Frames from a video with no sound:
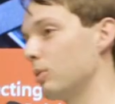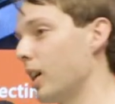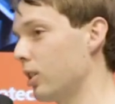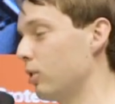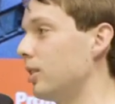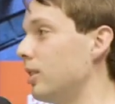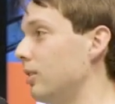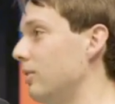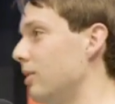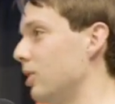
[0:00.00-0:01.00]
we're
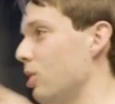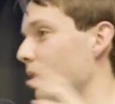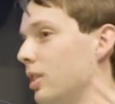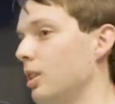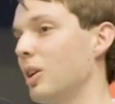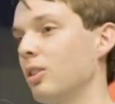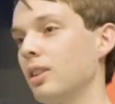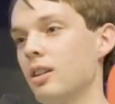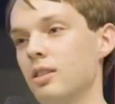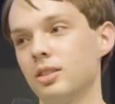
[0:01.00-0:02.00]
actually talking about a
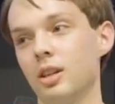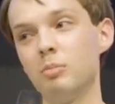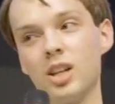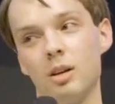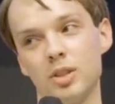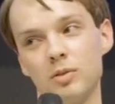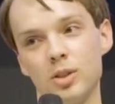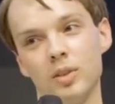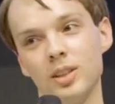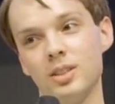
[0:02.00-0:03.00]
lot of the same types of
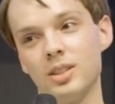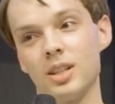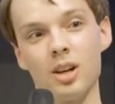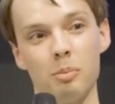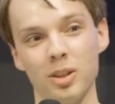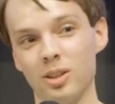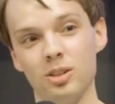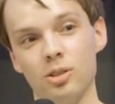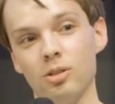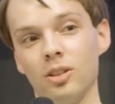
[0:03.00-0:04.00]
surveillance that
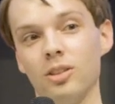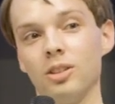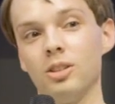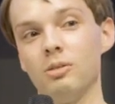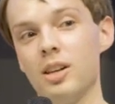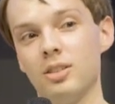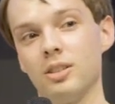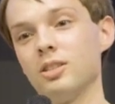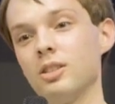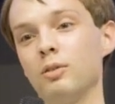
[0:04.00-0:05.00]
companies do here in the US,
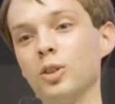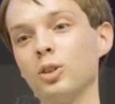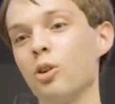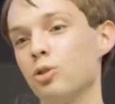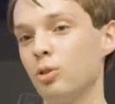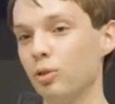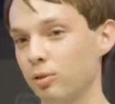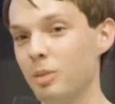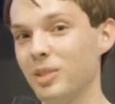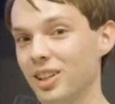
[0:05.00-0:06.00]
and it's a different cultural
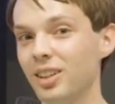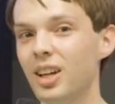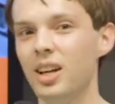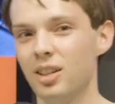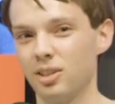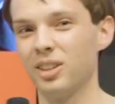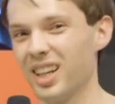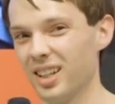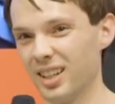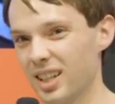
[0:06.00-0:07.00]
framing. So
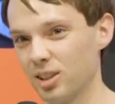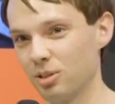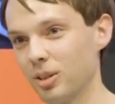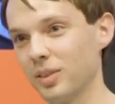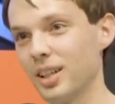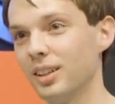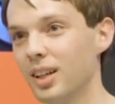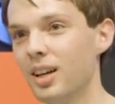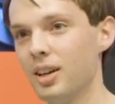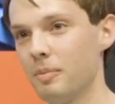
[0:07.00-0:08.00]
that, that sort of like
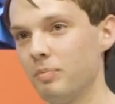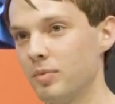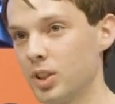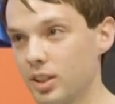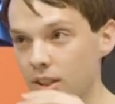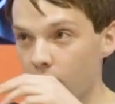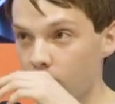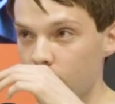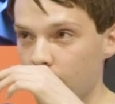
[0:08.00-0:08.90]
scared